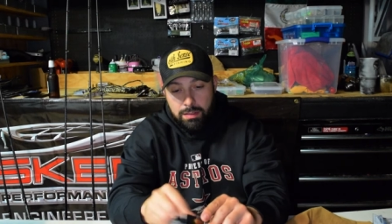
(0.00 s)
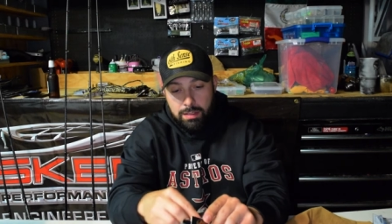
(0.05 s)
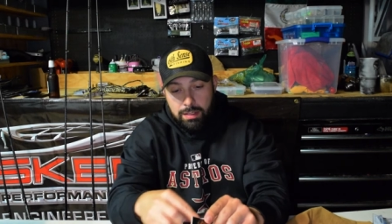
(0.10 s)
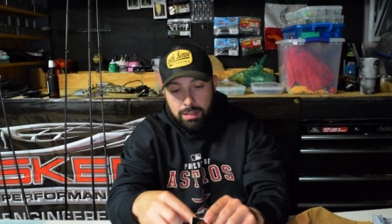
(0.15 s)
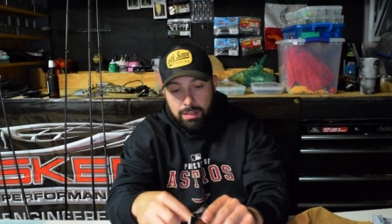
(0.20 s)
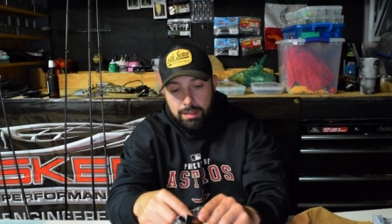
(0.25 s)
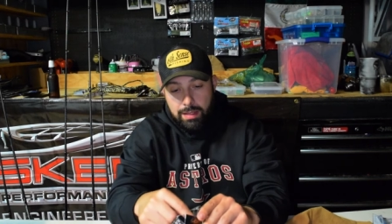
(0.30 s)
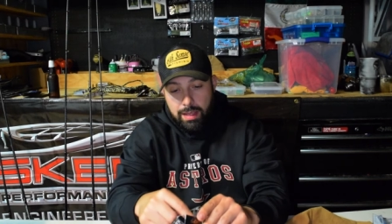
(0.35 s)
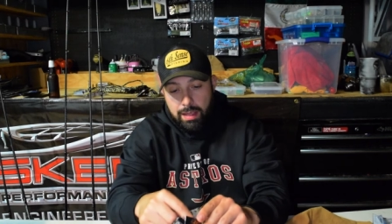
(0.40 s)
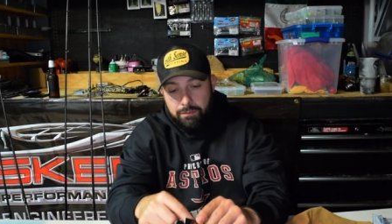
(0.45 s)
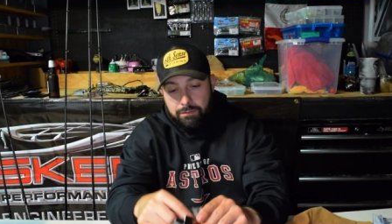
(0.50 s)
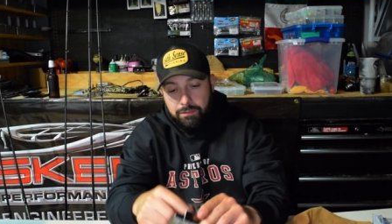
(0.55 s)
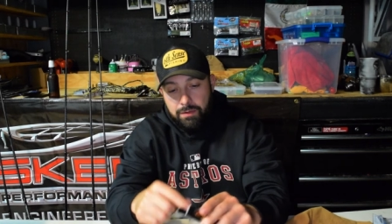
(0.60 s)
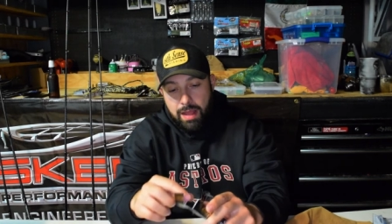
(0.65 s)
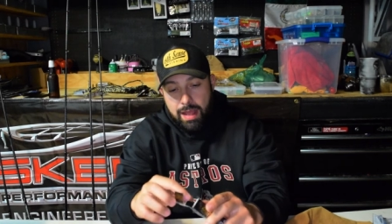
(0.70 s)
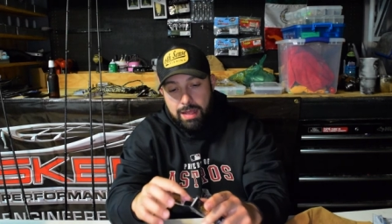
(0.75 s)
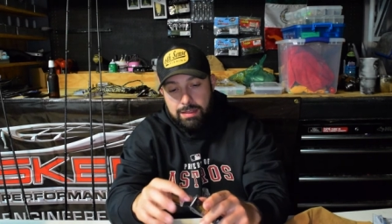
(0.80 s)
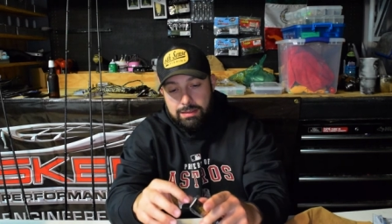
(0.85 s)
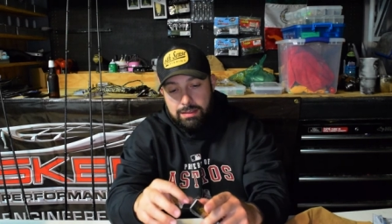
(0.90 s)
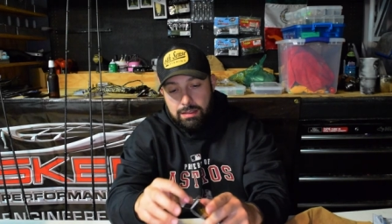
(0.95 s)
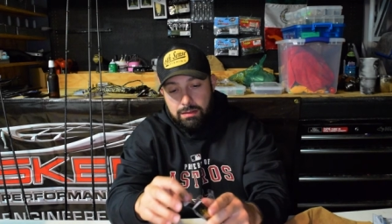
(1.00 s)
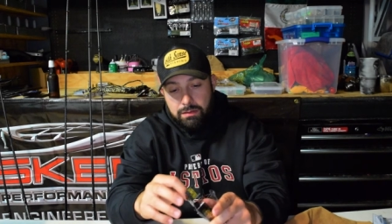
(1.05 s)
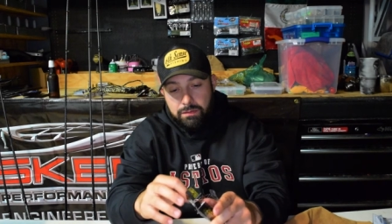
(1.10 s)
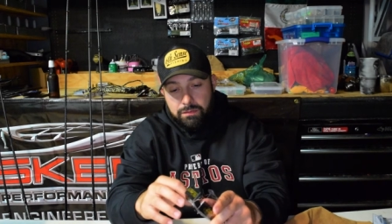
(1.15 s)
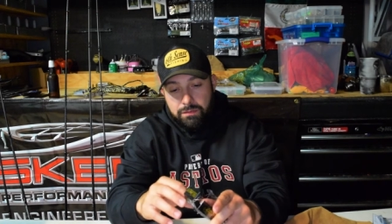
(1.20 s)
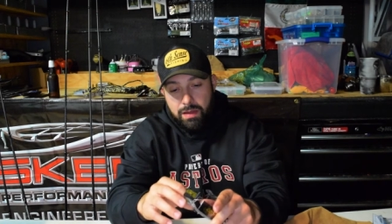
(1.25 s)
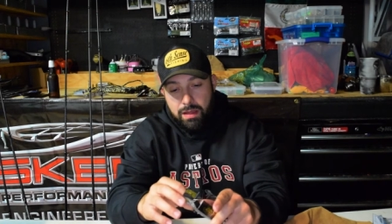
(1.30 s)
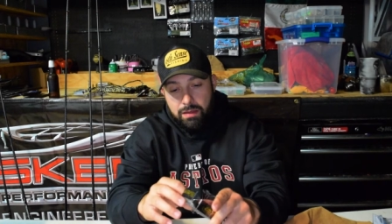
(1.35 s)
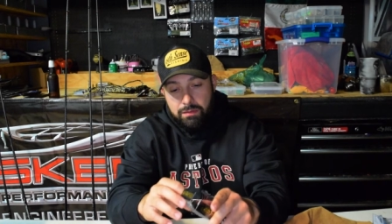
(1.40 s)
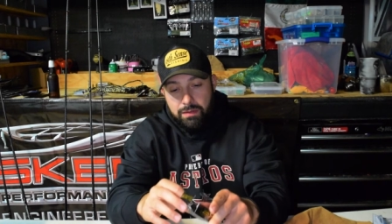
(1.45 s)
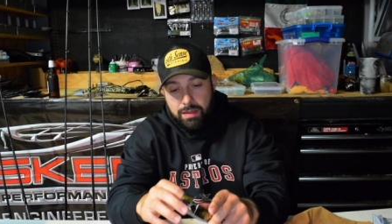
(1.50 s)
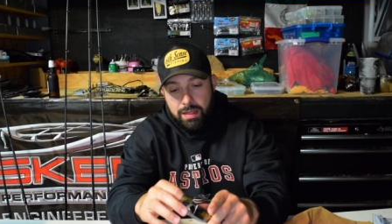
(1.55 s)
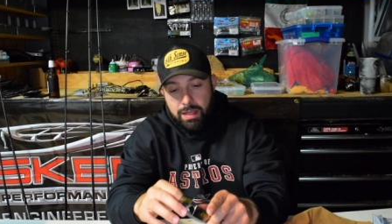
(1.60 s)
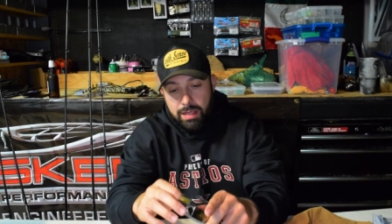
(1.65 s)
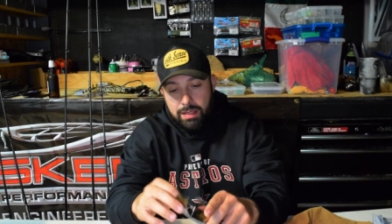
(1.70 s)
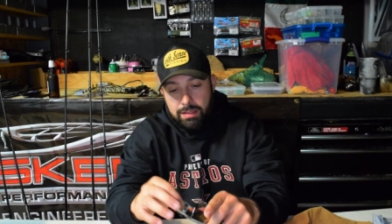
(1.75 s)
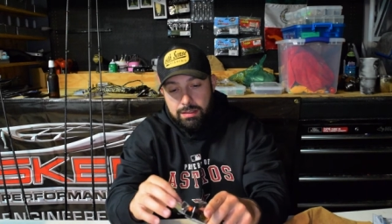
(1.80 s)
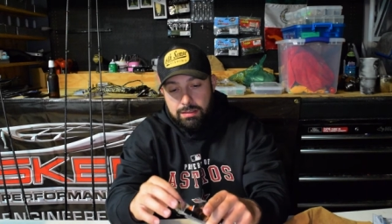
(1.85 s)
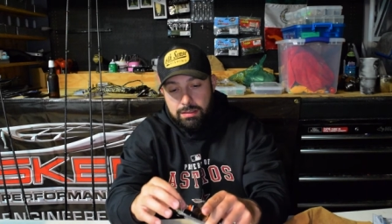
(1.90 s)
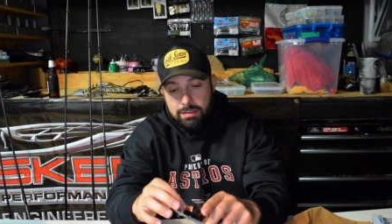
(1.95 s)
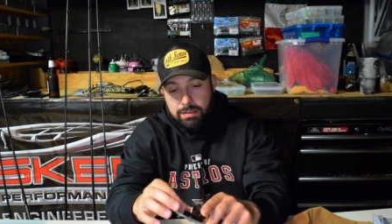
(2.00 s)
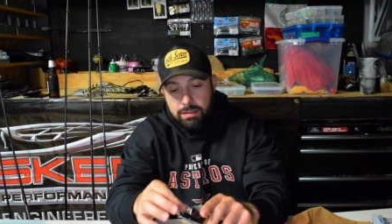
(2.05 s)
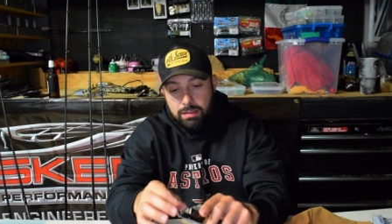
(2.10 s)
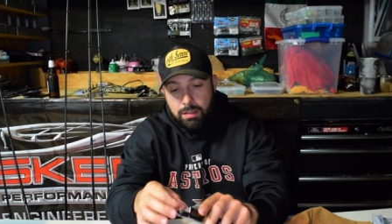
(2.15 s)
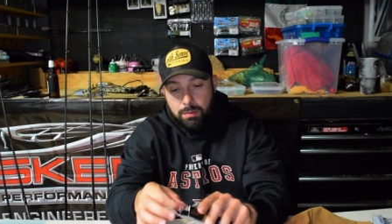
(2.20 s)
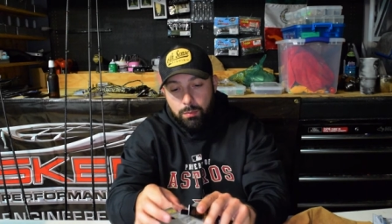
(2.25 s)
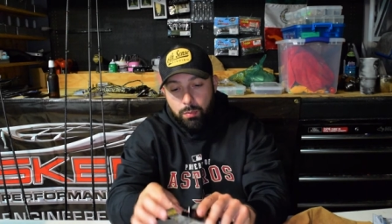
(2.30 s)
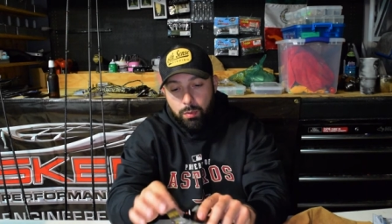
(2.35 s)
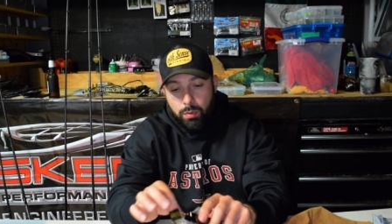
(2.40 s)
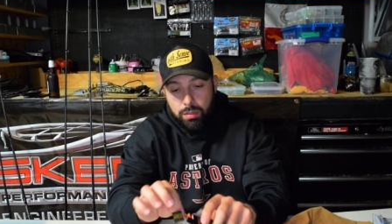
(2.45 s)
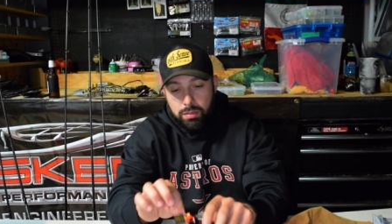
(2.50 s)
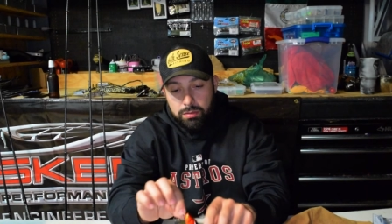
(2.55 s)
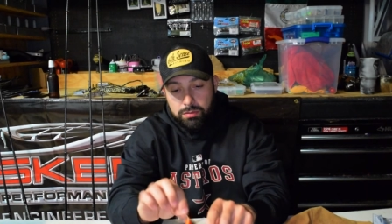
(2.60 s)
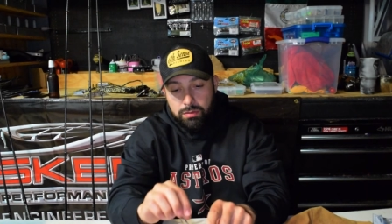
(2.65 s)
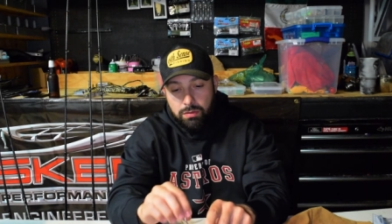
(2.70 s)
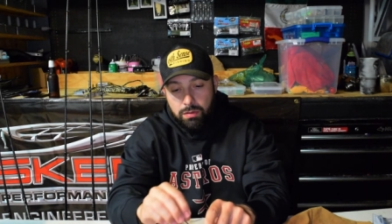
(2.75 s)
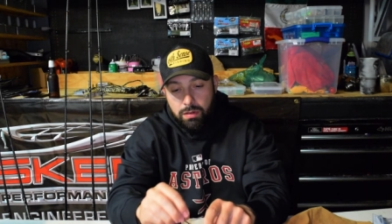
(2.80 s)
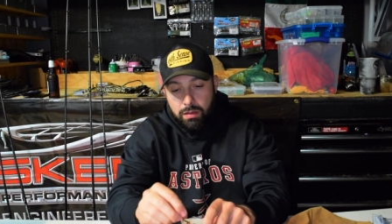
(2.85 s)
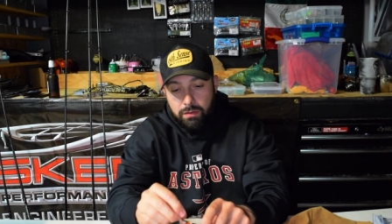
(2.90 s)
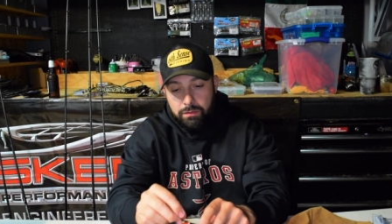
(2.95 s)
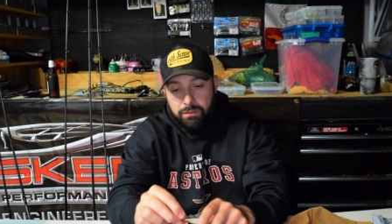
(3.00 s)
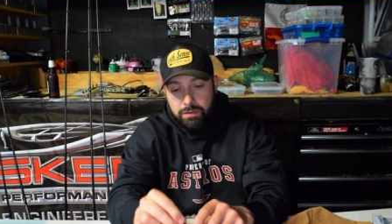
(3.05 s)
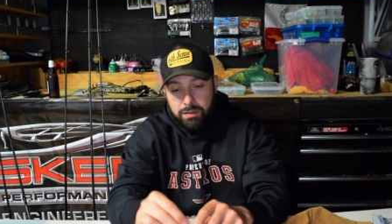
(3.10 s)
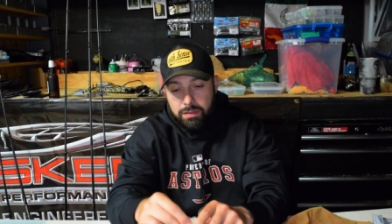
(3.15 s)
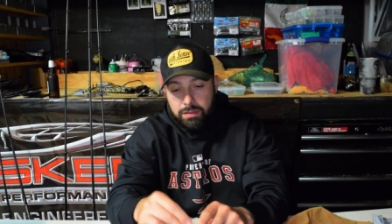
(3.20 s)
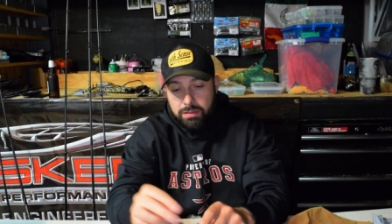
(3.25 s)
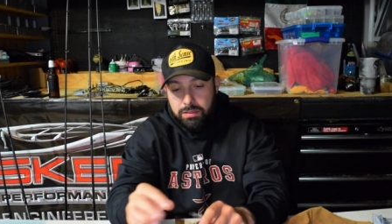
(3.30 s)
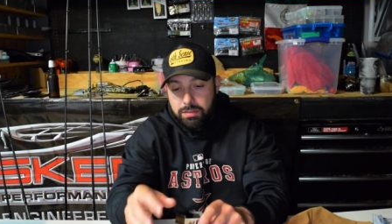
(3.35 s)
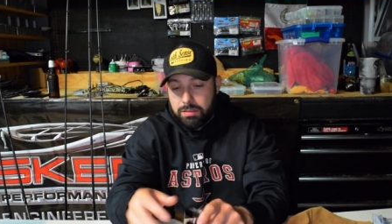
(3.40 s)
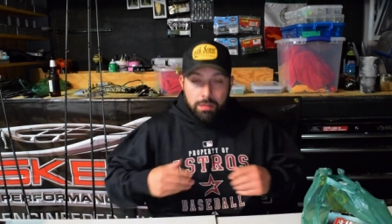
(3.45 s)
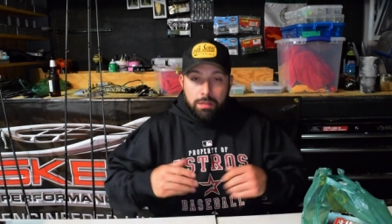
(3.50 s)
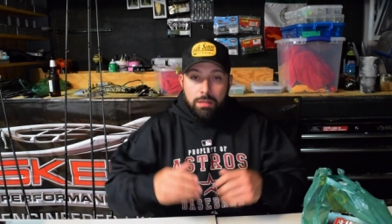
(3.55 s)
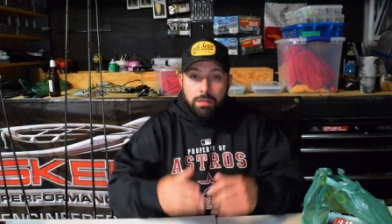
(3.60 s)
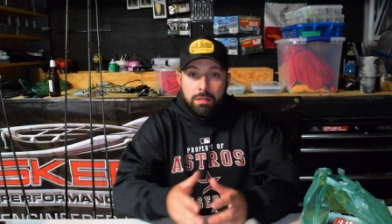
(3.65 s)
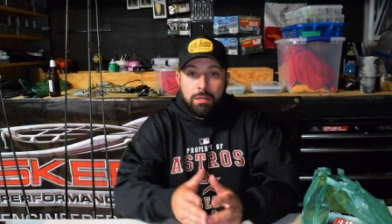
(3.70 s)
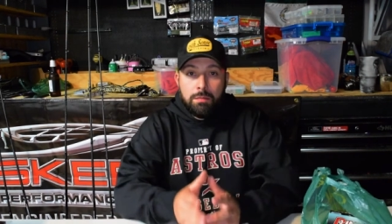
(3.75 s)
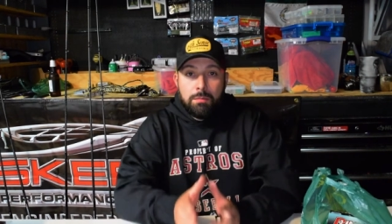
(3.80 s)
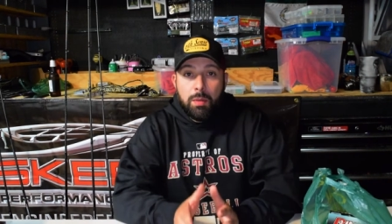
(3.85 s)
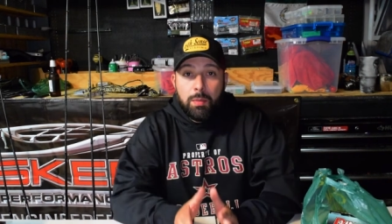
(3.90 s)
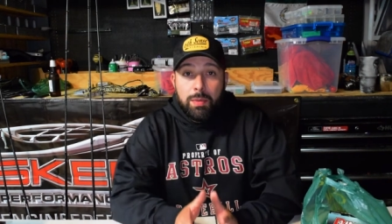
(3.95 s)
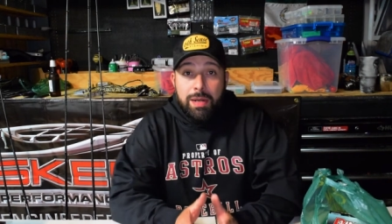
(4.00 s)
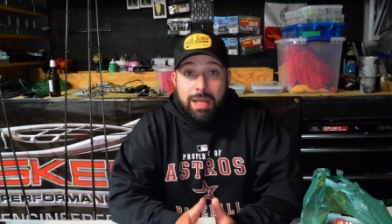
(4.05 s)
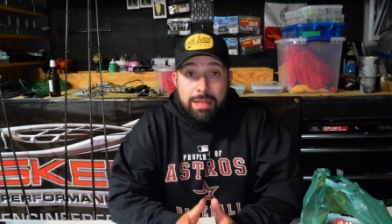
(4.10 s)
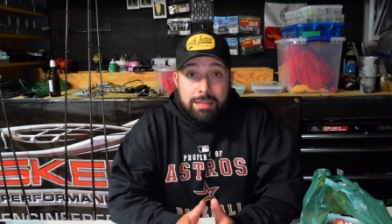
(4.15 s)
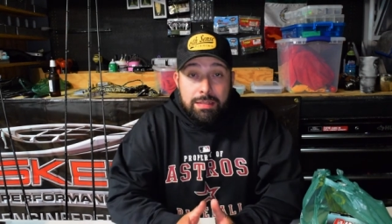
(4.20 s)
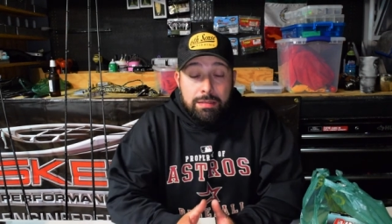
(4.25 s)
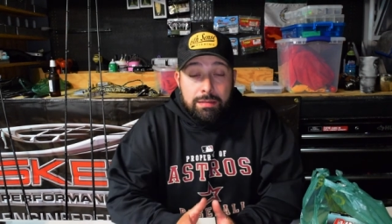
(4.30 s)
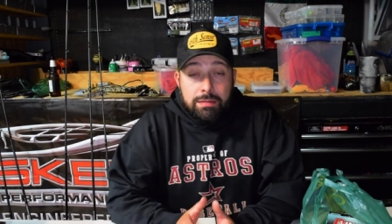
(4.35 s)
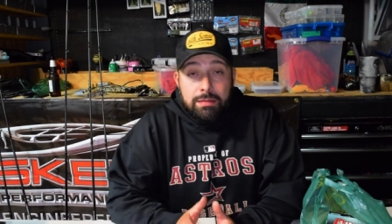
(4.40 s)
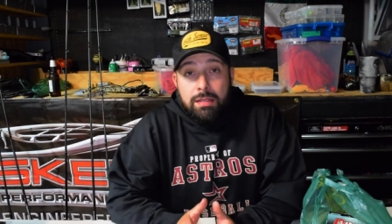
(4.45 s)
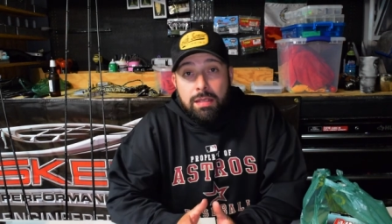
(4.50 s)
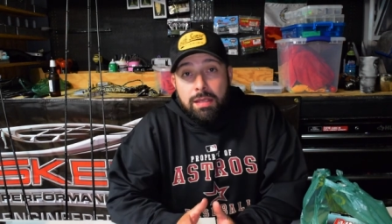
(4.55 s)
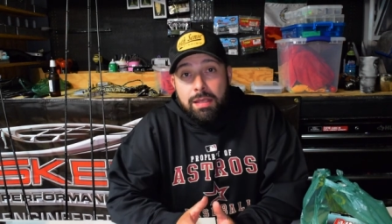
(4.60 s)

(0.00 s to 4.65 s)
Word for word: in that flat 75X, the boiled crawfish. But we're not done.